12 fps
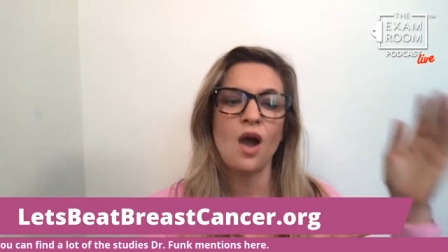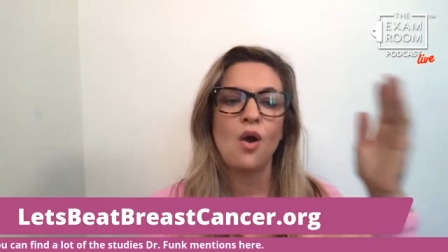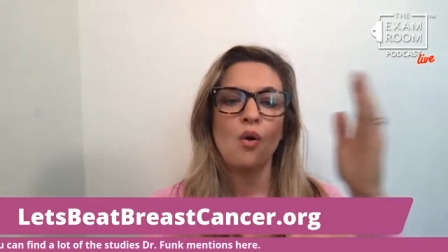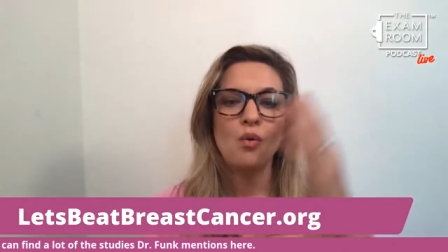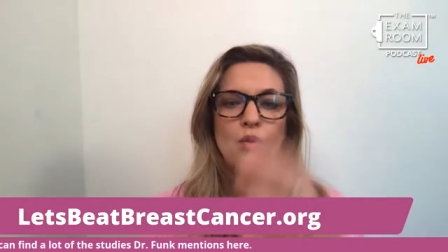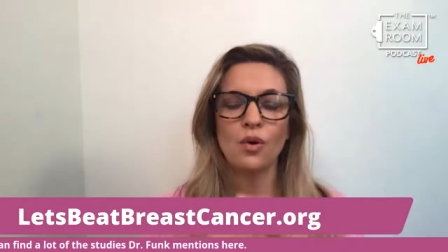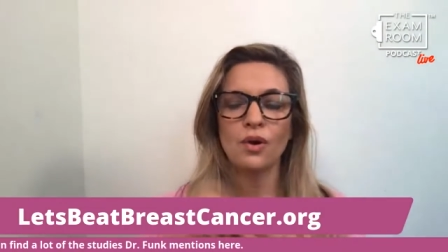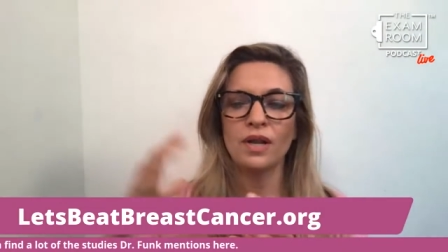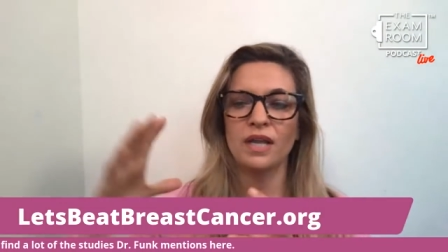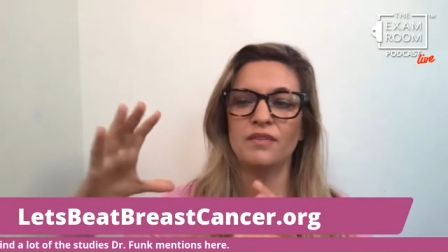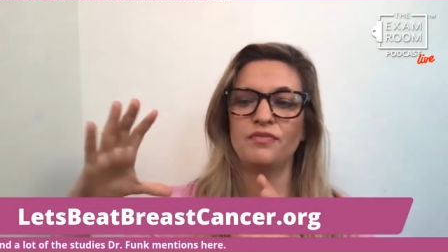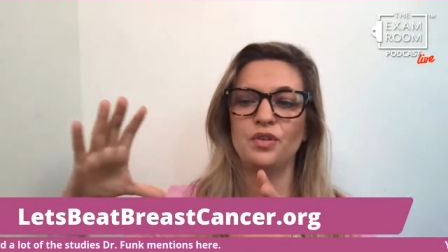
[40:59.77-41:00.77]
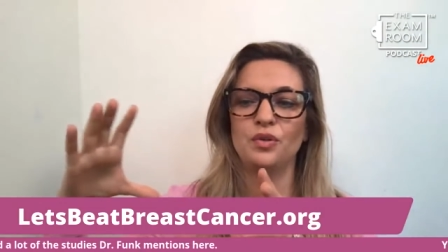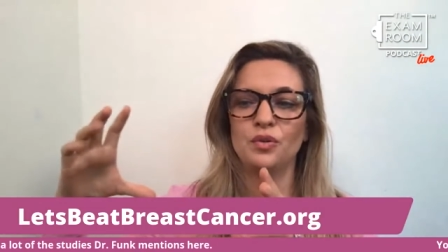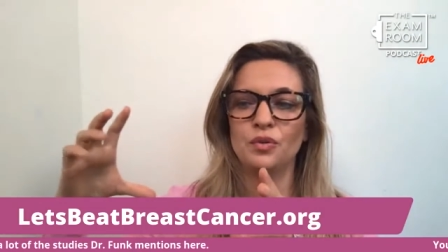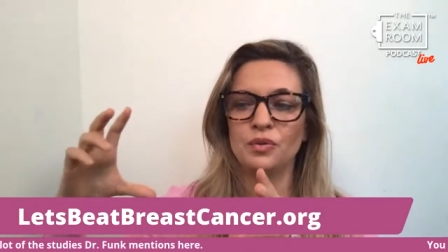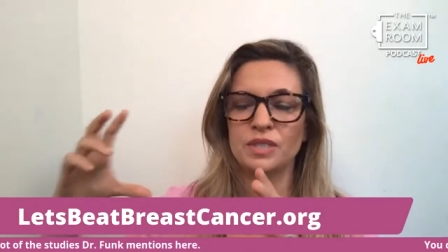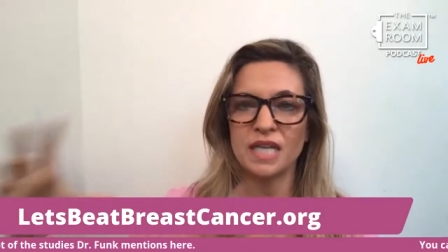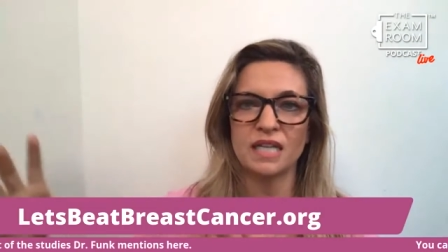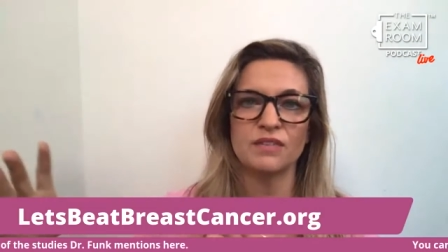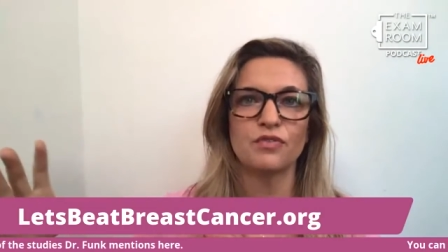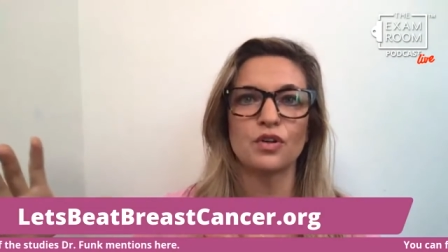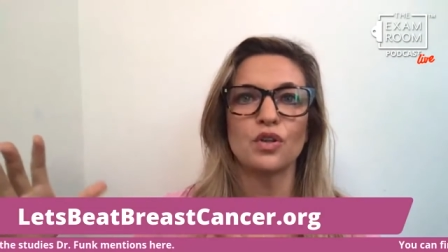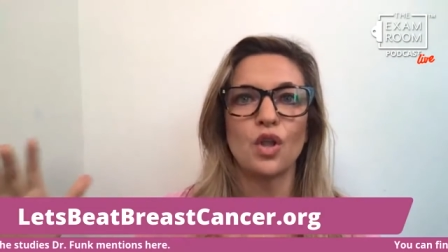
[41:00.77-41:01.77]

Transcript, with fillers: Or if you take it for